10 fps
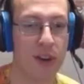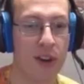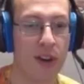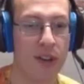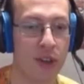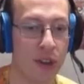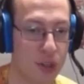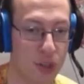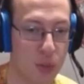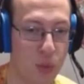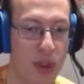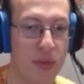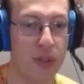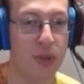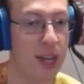cards are just
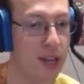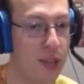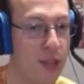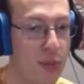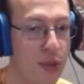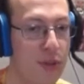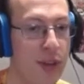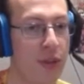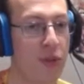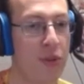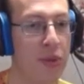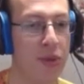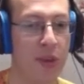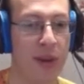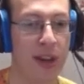1 blue, not 2 blue, not 3 blue,
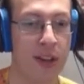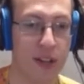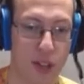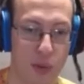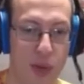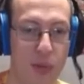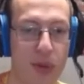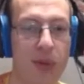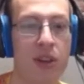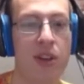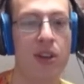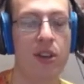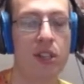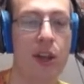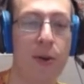and their mana cost just 1 blue.
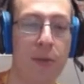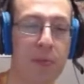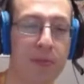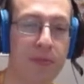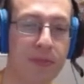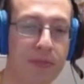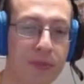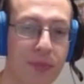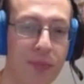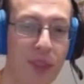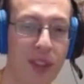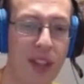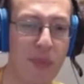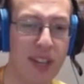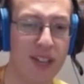So
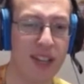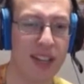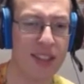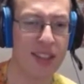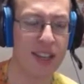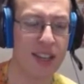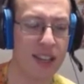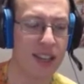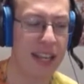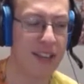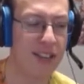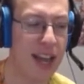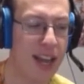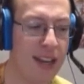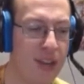that being said, I think it's
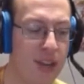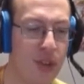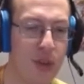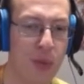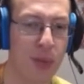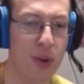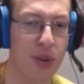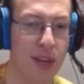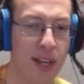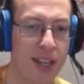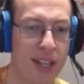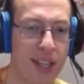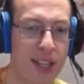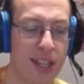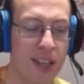not super broken. I
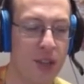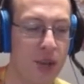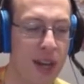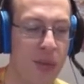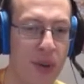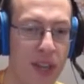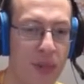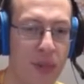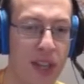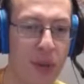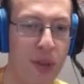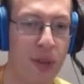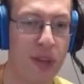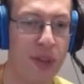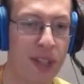think anyone can play blue,
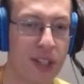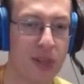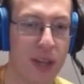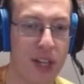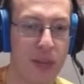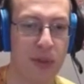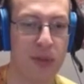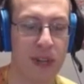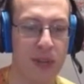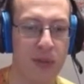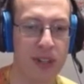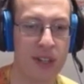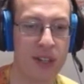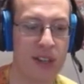anyone can splash blue, anyone